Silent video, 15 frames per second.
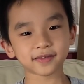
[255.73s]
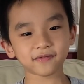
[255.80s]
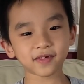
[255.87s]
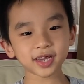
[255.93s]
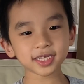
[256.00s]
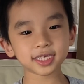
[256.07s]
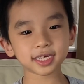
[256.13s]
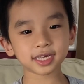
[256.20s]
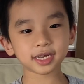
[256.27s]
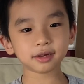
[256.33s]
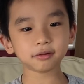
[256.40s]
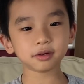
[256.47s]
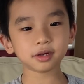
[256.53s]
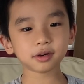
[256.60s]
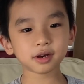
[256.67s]
fun to
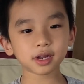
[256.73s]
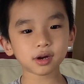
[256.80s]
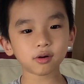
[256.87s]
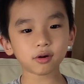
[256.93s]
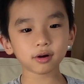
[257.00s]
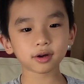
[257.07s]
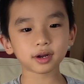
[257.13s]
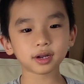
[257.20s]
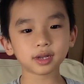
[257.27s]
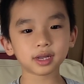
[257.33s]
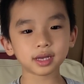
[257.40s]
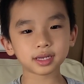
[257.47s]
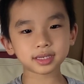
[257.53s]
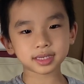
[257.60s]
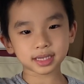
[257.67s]
you, you can order
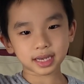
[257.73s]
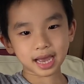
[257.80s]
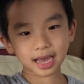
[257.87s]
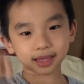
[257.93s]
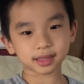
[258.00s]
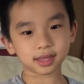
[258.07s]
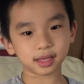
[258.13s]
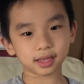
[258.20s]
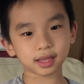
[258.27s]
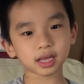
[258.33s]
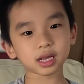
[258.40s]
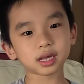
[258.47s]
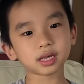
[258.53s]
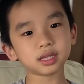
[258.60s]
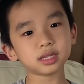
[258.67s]
this at the
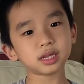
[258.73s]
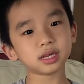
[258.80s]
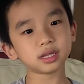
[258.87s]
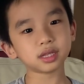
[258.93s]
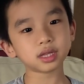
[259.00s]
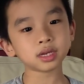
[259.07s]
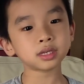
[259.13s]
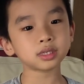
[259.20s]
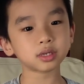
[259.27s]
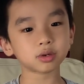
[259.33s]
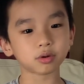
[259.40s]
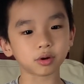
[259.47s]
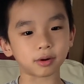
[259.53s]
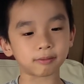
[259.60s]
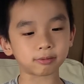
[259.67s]
link in the
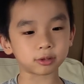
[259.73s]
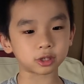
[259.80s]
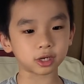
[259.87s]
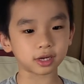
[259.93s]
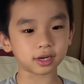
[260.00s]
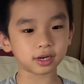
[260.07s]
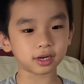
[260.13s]
description.